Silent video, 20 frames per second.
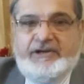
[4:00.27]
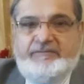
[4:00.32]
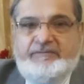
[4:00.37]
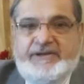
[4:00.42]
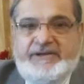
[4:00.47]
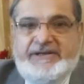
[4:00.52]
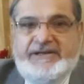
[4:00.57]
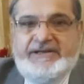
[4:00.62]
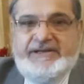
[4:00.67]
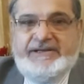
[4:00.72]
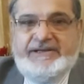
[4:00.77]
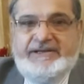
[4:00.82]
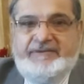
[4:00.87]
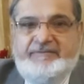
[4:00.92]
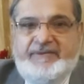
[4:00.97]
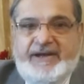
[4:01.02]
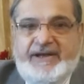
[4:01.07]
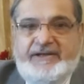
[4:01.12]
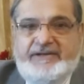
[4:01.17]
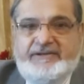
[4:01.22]
emergency
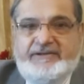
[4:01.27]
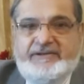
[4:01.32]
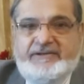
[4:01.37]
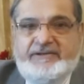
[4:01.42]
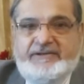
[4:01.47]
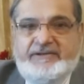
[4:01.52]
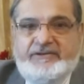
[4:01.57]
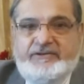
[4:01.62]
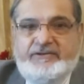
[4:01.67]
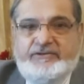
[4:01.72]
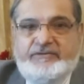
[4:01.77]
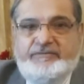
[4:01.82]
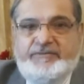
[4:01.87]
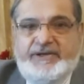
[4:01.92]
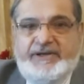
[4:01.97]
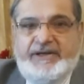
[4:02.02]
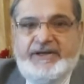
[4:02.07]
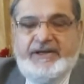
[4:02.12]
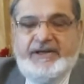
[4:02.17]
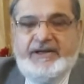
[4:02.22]
medicines should
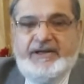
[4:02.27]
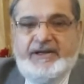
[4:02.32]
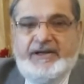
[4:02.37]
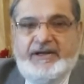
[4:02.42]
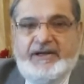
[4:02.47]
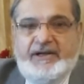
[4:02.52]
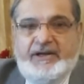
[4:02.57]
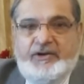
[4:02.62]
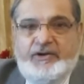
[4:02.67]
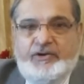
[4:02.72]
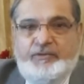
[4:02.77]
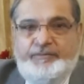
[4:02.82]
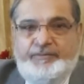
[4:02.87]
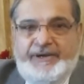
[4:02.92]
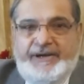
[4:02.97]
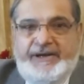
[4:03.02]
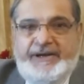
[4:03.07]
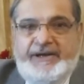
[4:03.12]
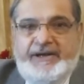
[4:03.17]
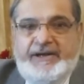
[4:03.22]
be
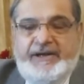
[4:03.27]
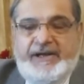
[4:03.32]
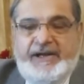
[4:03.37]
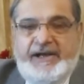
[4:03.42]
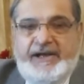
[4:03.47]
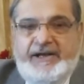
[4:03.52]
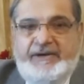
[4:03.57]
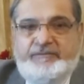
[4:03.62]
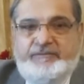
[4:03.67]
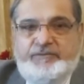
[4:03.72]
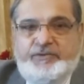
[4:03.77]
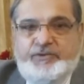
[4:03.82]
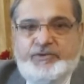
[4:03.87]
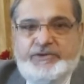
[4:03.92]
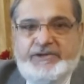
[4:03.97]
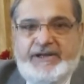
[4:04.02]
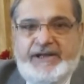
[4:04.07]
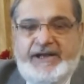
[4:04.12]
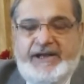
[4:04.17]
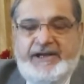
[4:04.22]
opened, and
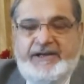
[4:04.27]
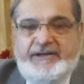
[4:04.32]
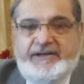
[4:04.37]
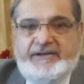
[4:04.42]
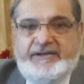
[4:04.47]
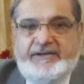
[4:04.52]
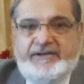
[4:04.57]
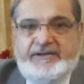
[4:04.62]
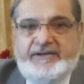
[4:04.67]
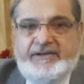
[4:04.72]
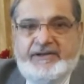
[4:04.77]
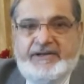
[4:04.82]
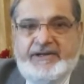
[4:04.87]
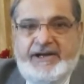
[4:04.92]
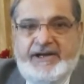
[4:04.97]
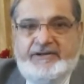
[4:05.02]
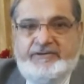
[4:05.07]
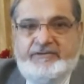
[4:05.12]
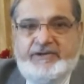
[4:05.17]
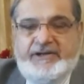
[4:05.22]
both at
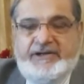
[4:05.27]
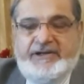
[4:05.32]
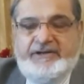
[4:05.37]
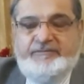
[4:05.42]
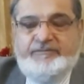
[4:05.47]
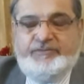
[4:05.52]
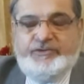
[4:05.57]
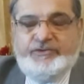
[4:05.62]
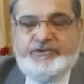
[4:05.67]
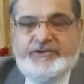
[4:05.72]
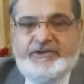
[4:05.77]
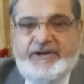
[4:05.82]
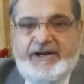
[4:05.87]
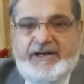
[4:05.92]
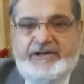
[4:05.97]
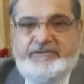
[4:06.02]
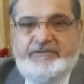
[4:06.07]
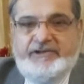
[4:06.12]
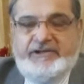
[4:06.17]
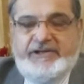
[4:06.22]
graduate and
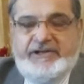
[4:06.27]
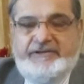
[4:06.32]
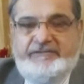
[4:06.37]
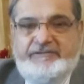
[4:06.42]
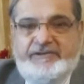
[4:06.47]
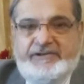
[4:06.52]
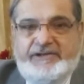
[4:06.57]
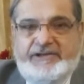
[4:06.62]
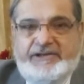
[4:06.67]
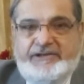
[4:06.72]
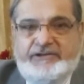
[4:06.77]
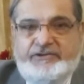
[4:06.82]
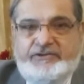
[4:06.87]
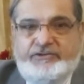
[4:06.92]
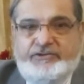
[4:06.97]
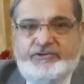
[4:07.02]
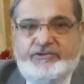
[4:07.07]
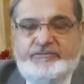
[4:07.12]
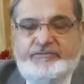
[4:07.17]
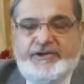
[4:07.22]
postgraduate level, this
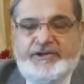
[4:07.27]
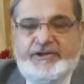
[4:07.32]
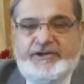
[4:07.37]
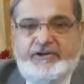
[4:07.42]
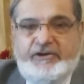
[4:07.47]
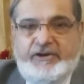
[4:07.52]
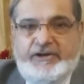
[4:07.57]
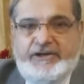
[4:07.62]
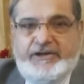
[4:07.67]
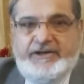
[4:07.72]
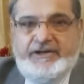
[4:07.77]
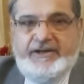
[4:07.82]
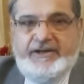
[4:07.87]
should be taught.